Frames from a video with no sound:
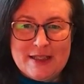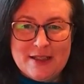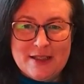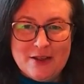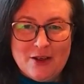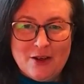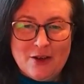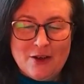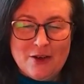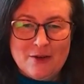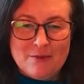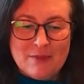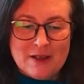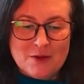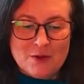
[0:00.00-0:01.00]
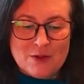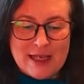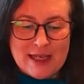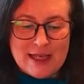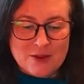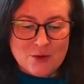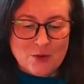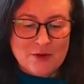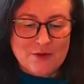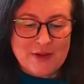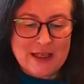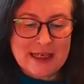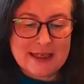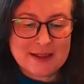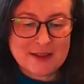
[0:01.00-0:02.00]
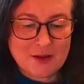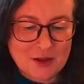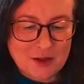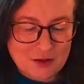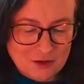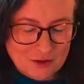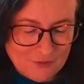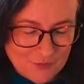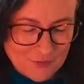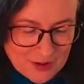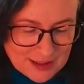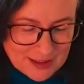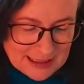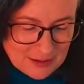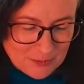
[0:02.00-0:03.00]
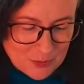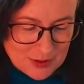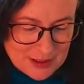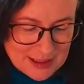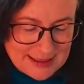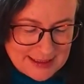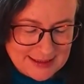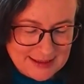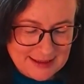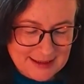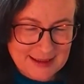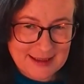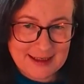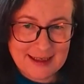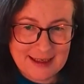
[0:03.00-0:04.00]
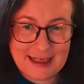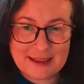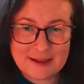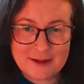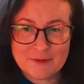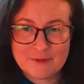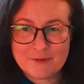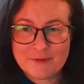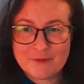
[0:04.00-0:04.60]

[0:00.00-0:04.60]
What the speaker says: to muscle test all of these so that you can find out what is hidden.